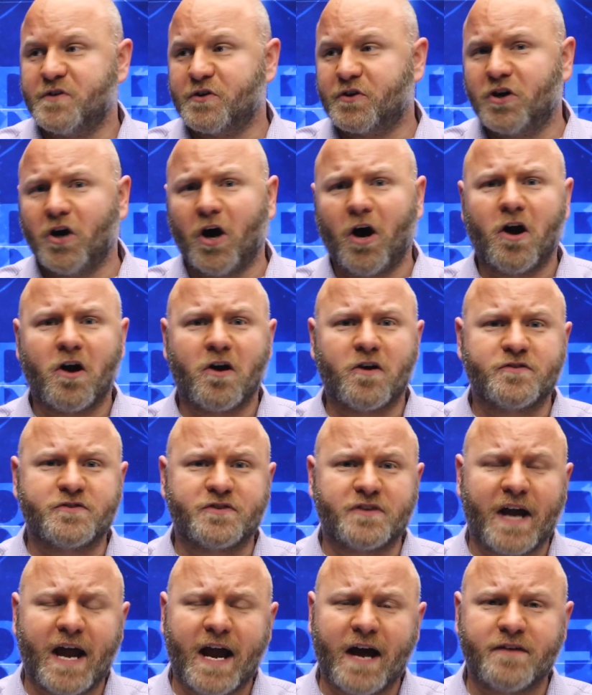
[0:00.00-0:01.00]
your cars,
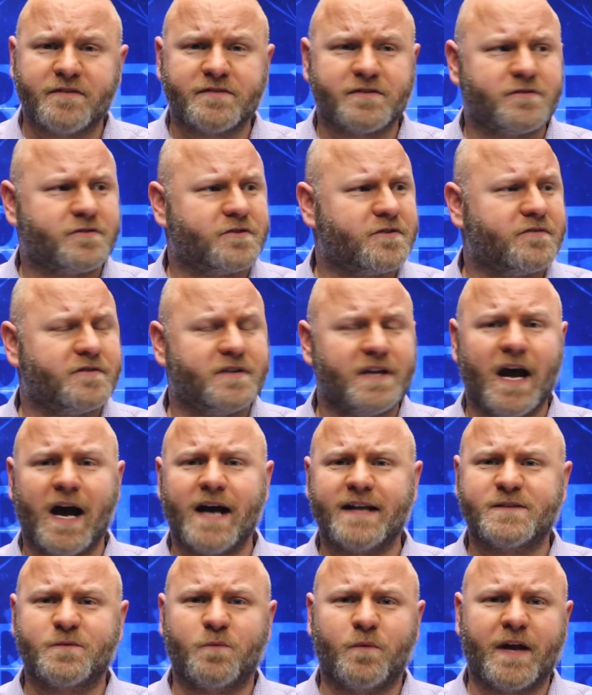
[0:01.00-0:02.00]
your houses, your
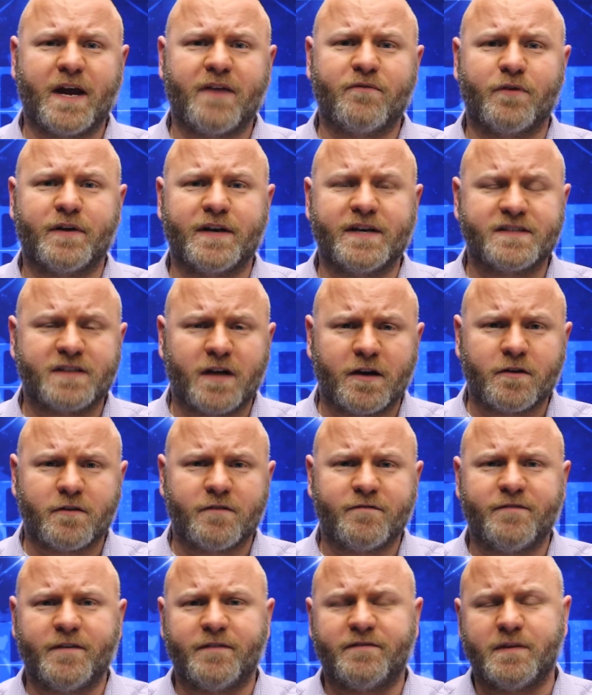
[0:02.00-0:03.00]
yachts, whatever it is,
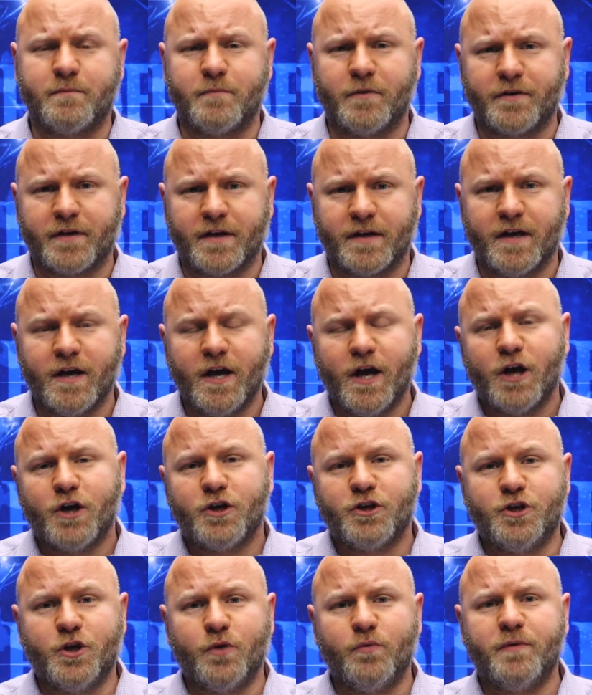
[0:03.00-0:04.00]
150 million.
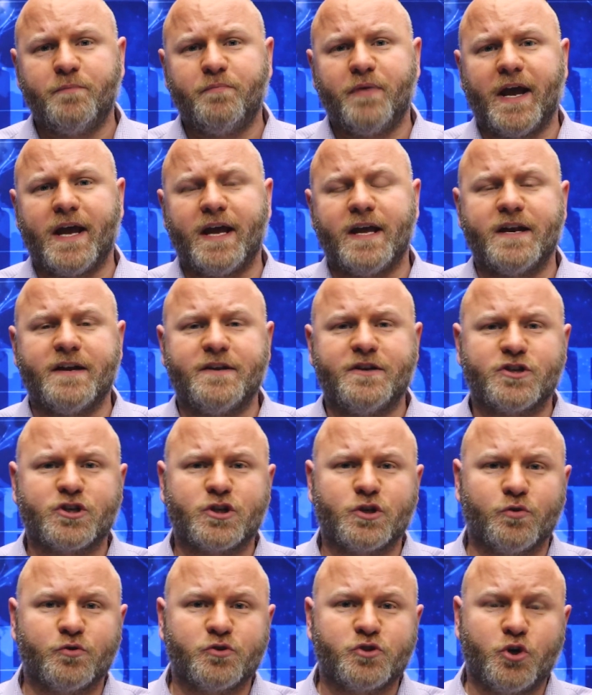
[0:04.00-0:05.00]
You would pay an
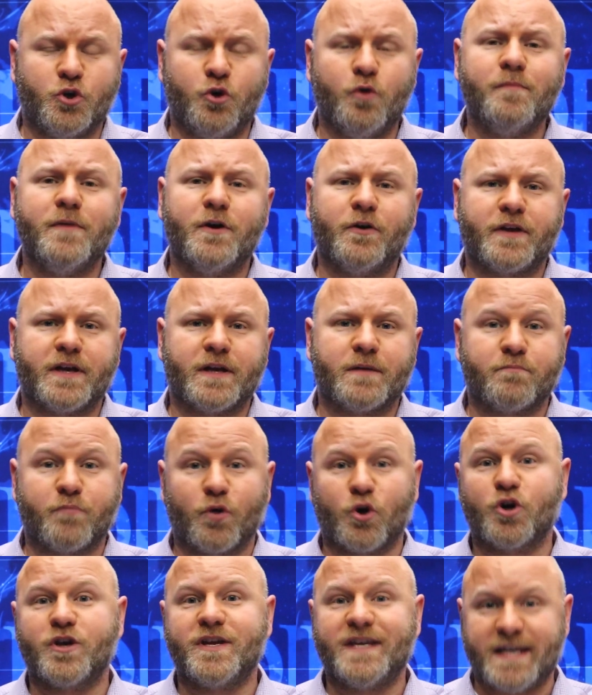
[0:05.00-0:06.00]
additional 2 million
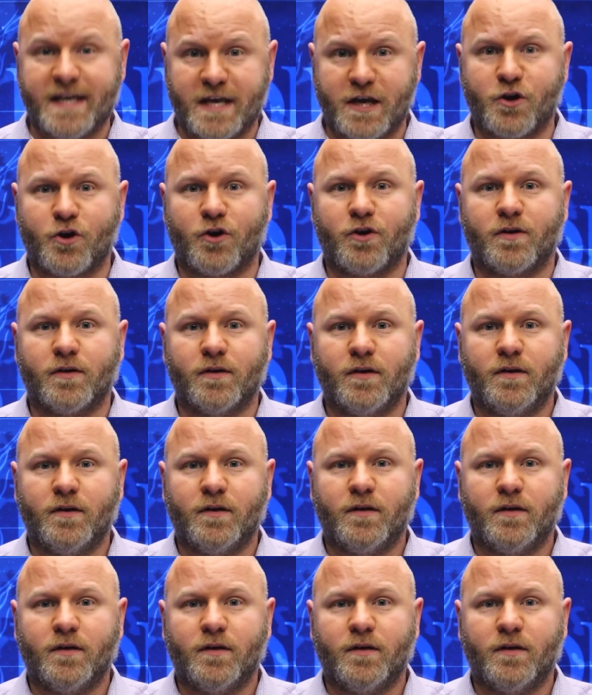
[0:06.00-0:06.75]
per year